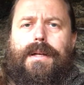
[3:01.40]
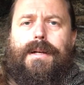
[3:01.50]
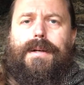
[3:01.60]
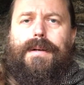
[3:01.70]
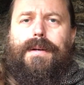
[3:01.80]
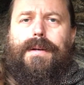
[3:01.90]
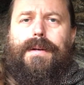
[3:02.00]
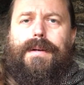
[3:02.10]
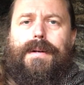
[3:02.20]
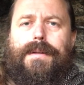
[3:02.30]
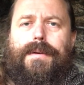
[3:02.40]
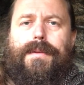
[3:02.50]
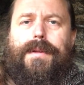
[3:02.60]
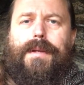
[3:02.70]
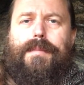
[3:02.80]
Uh, I
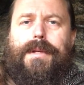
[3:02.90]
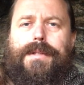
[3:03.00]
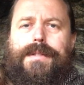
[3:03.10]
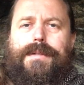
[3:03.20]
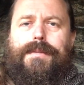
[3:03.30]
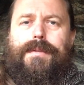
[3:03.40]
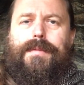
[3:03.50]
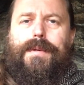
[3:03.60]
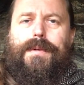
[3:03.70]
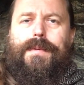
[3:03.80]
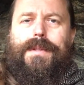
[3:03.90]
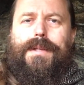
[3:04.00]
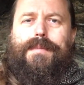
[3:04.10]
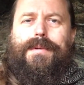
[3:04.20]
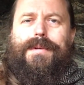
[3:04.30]
don't think a blazer would work with
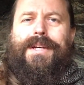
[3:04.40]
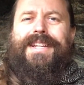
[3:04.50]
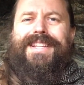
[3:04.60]
that, Bjorn.